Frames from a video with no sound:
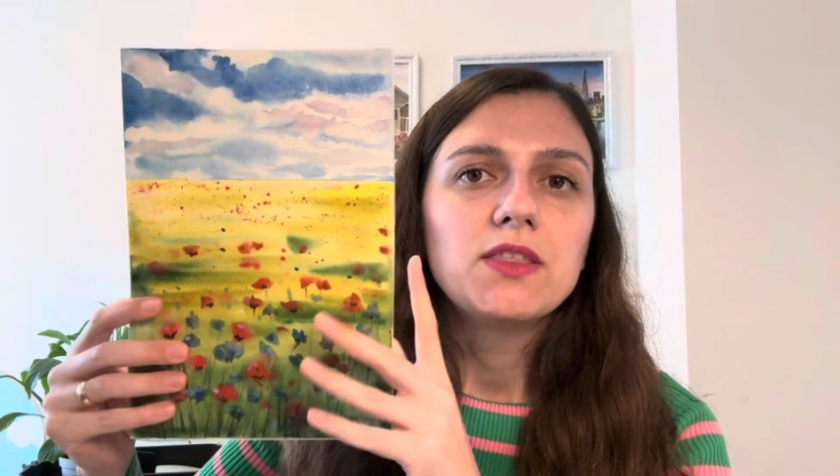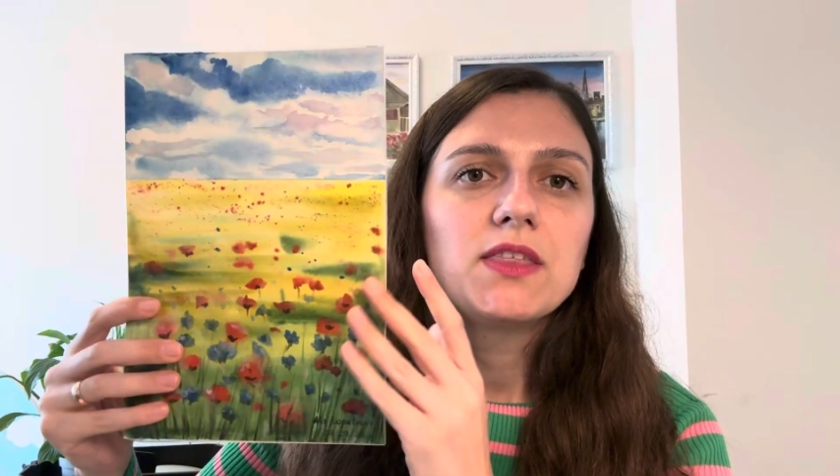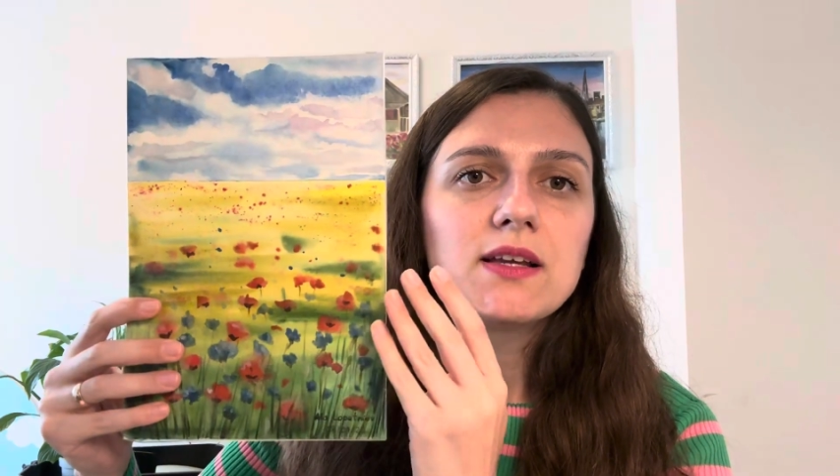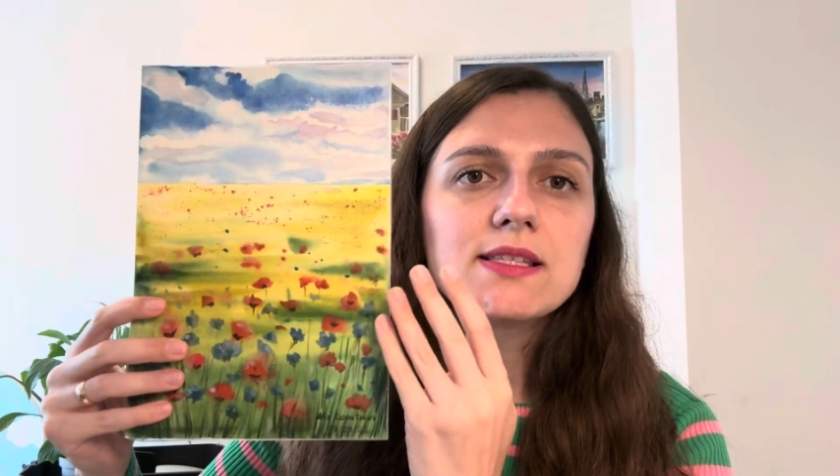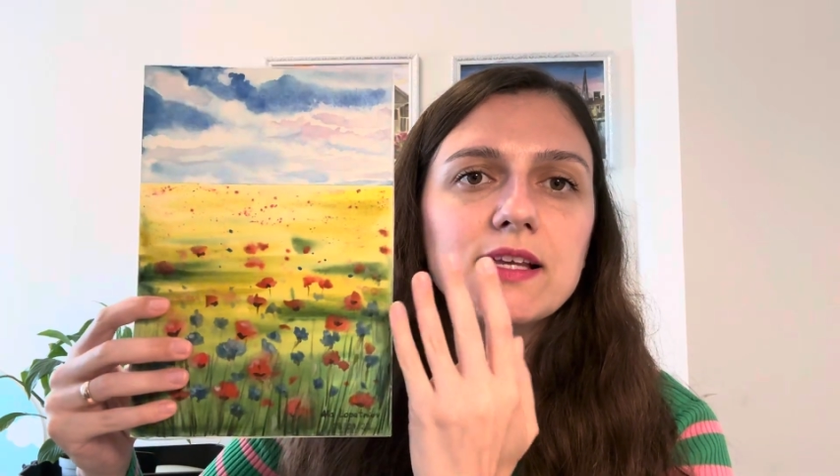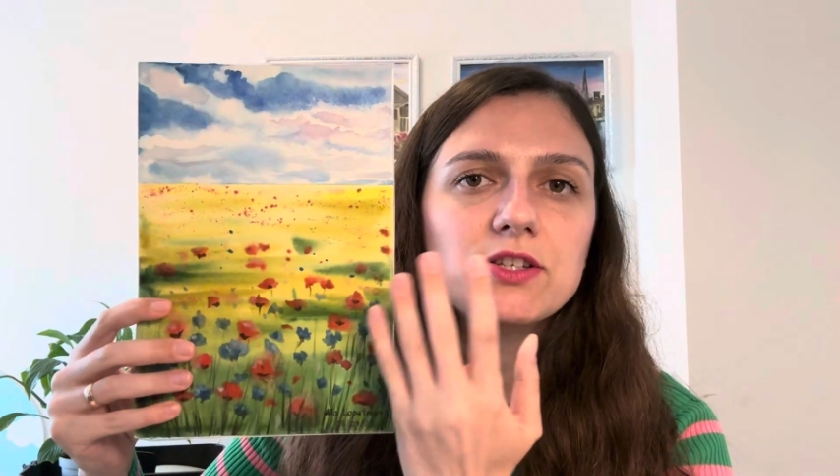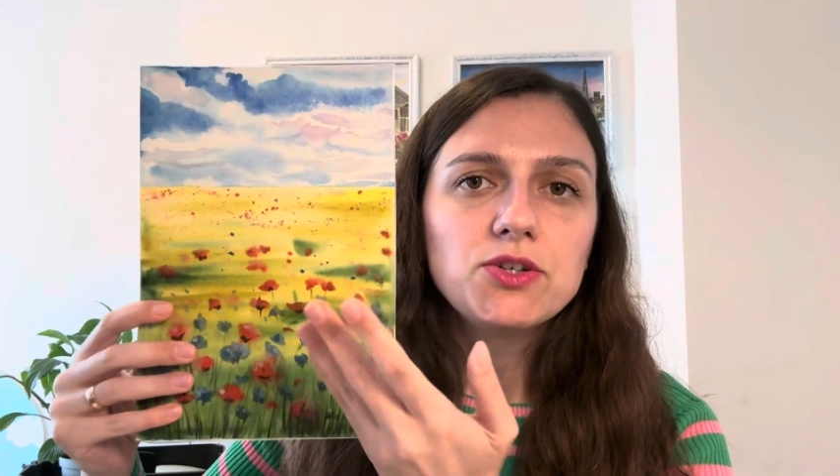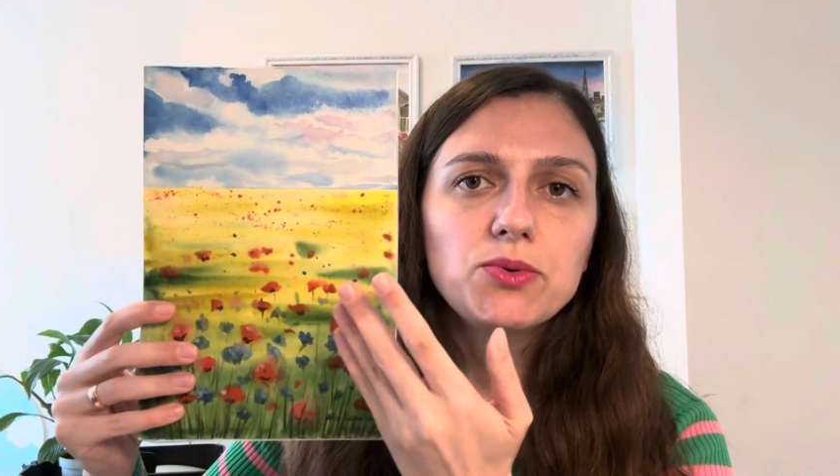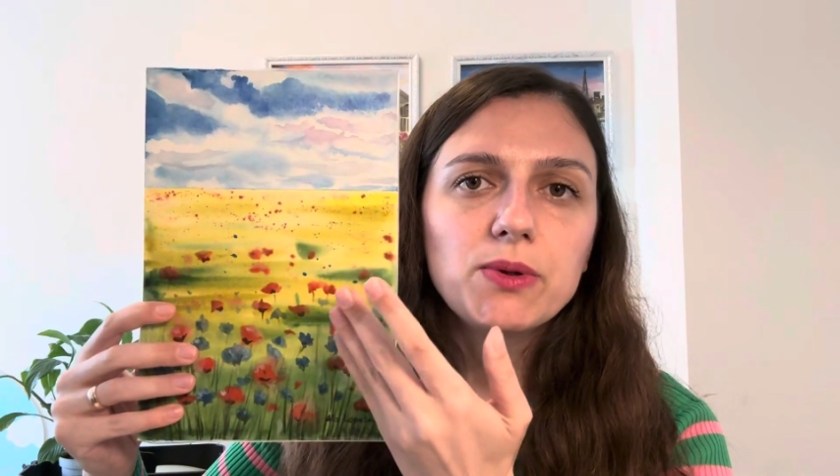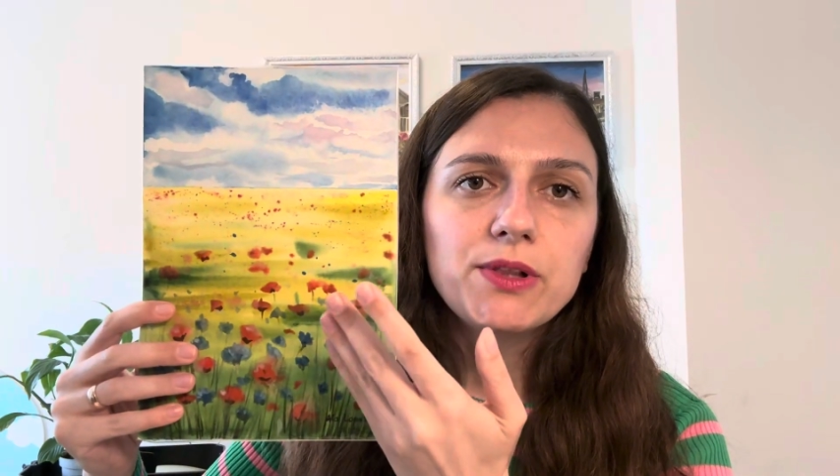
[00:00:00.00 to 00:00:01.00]
things that
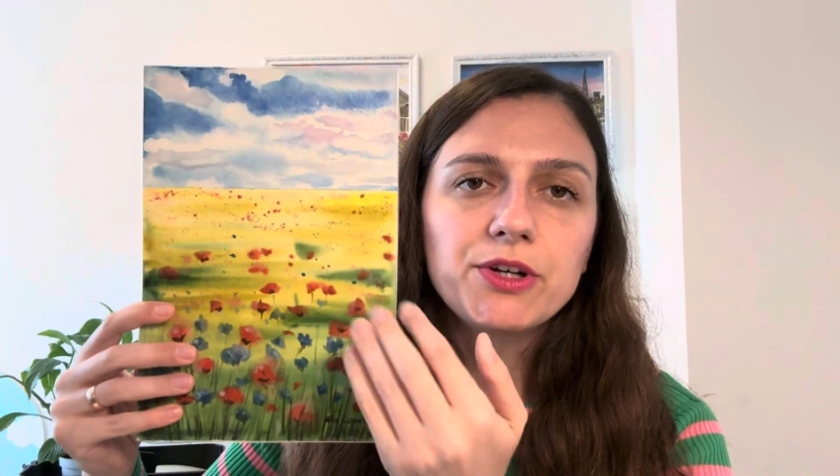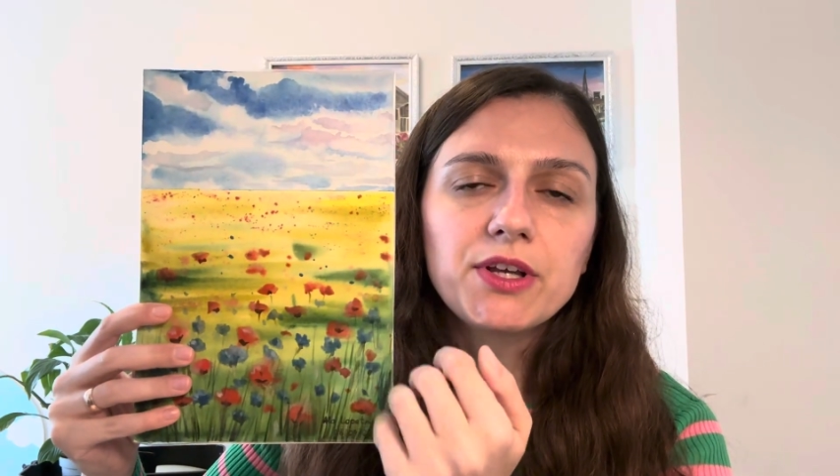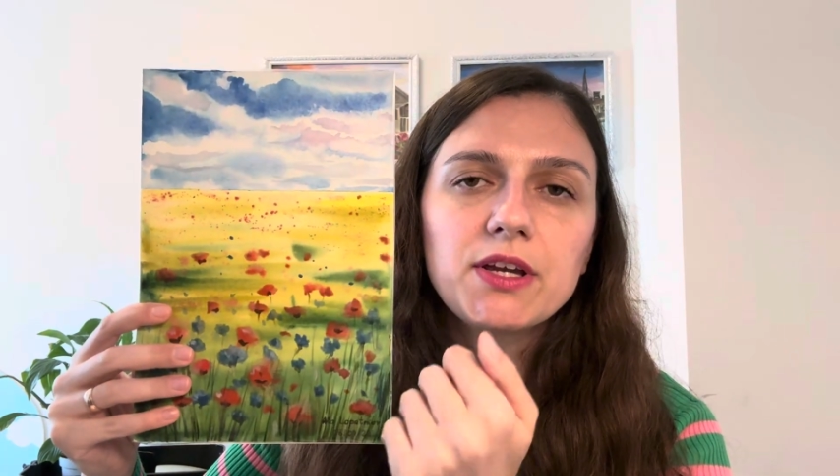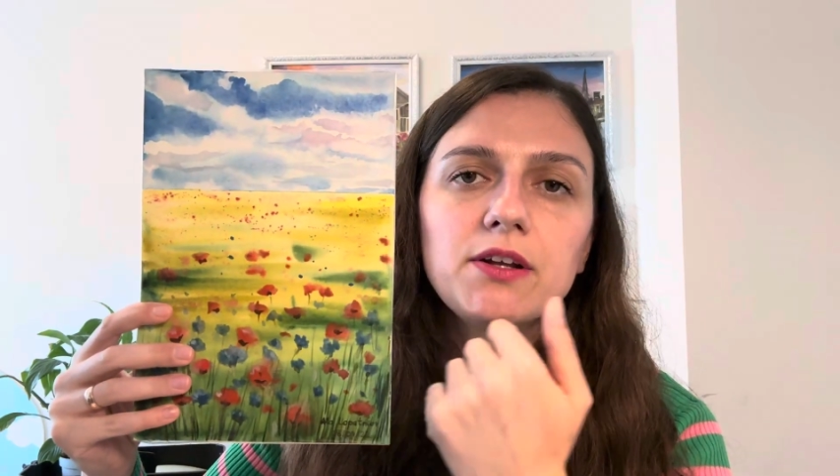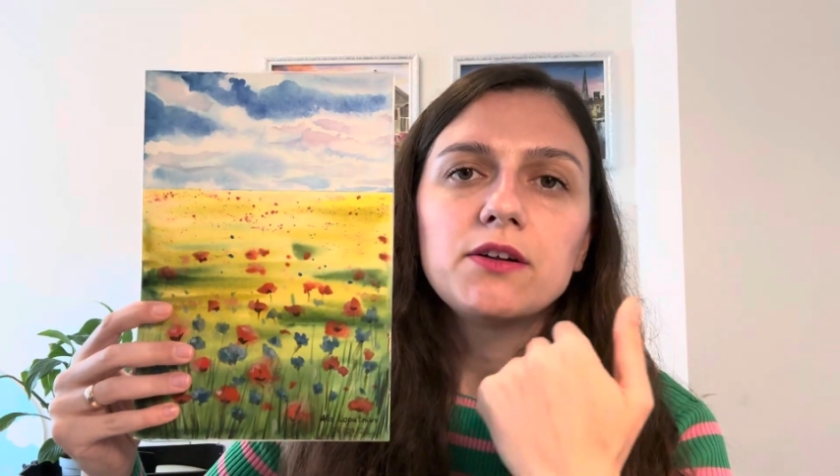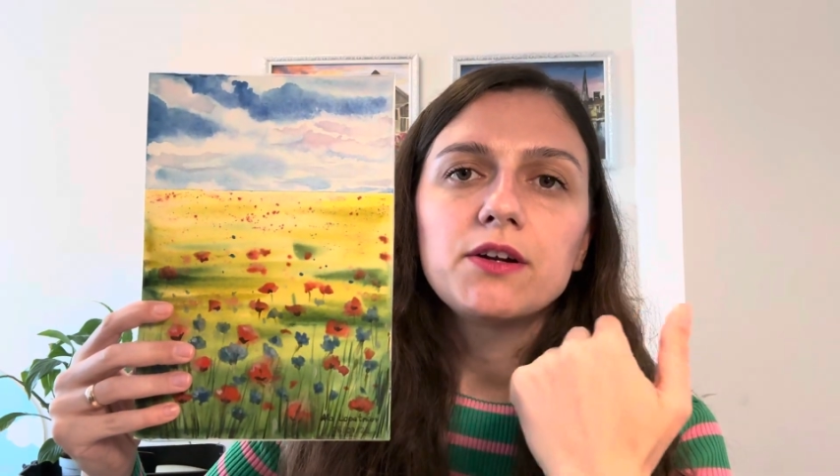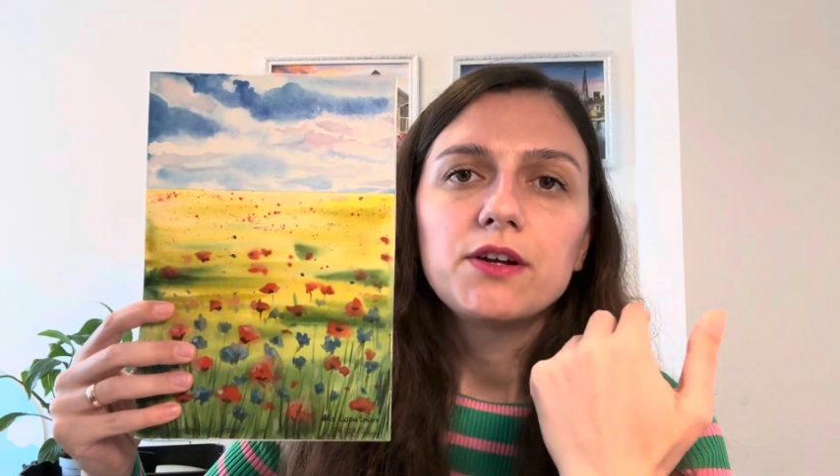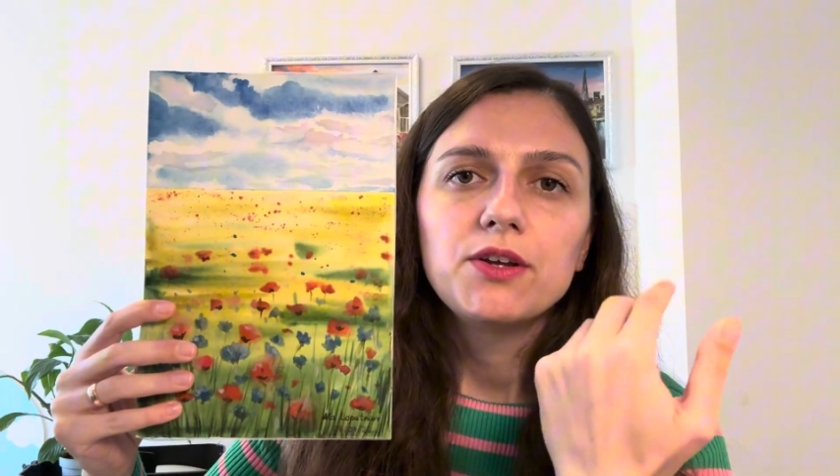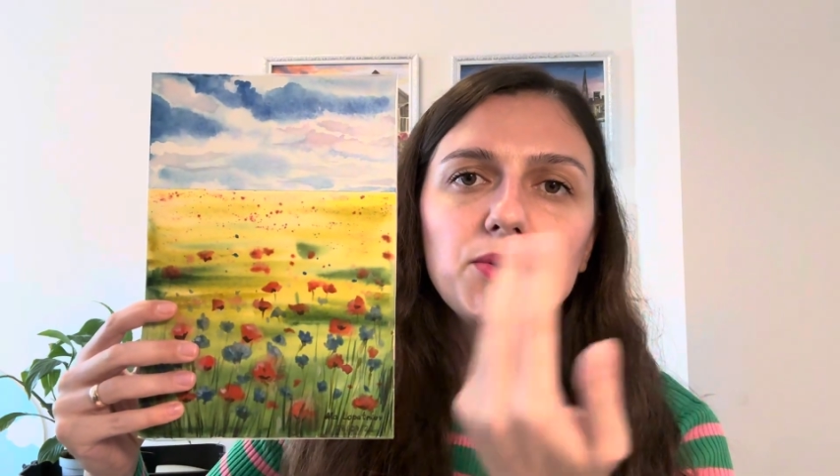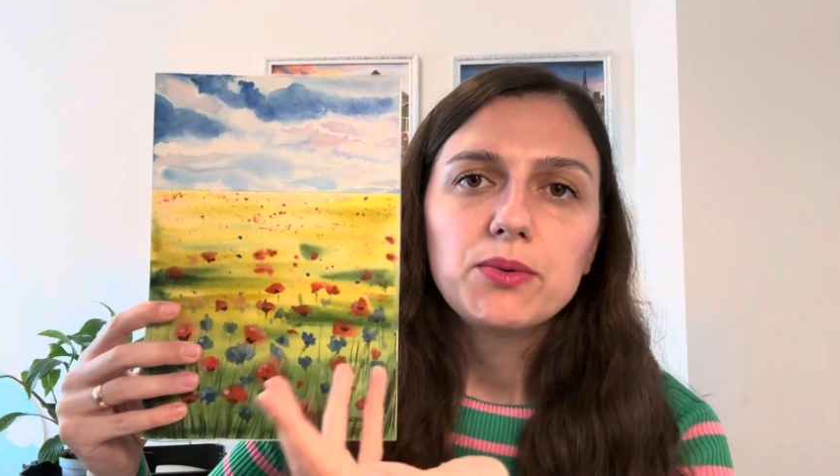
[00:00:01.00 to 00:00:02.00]
you will learn here
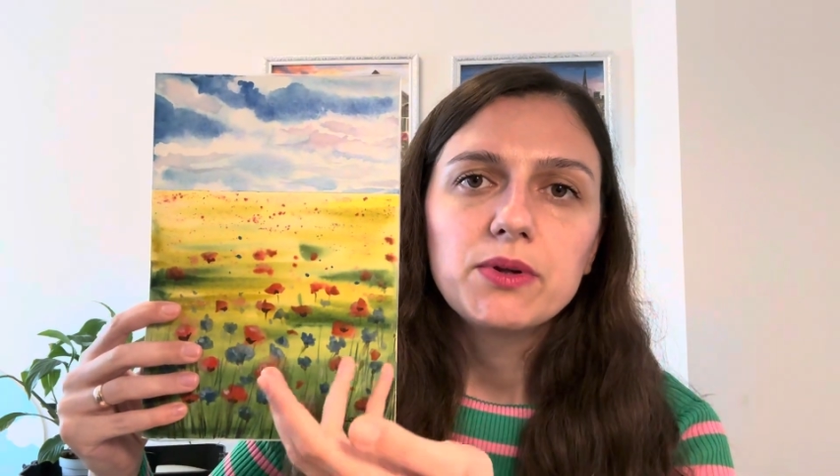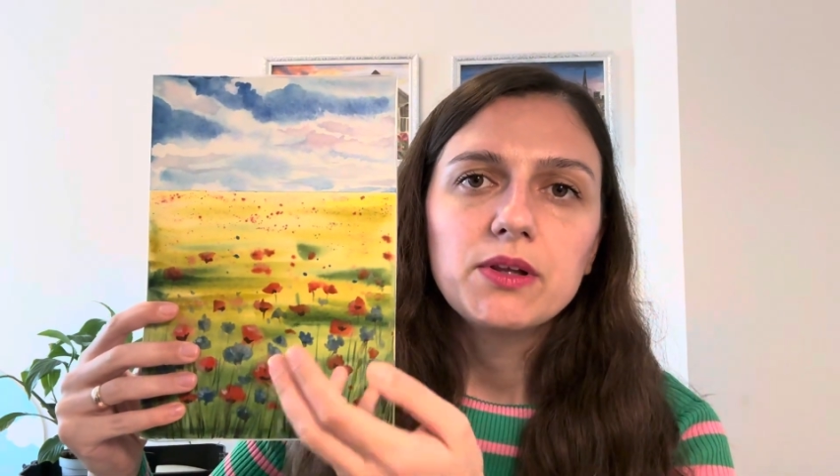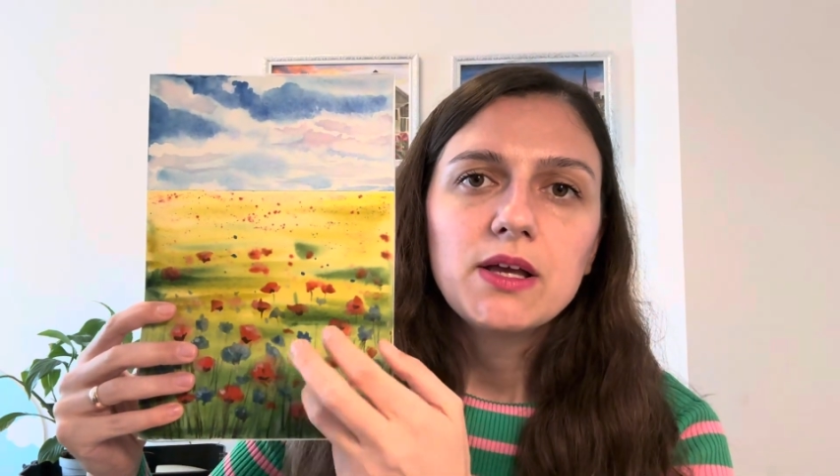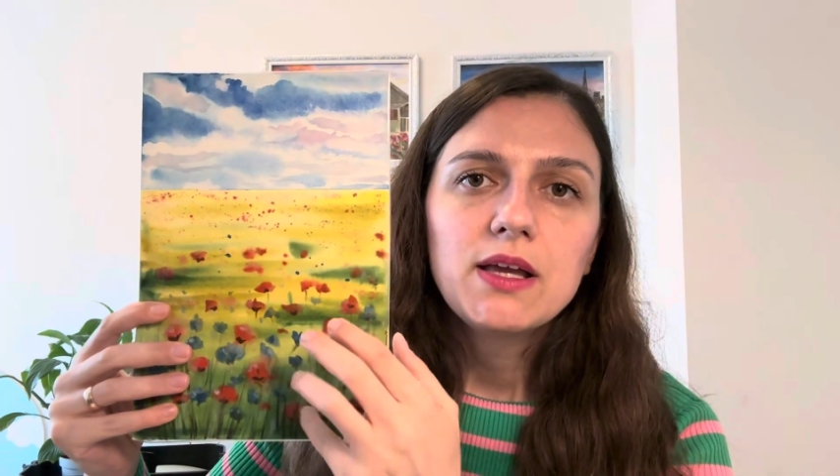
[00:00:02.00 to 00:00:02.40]
you will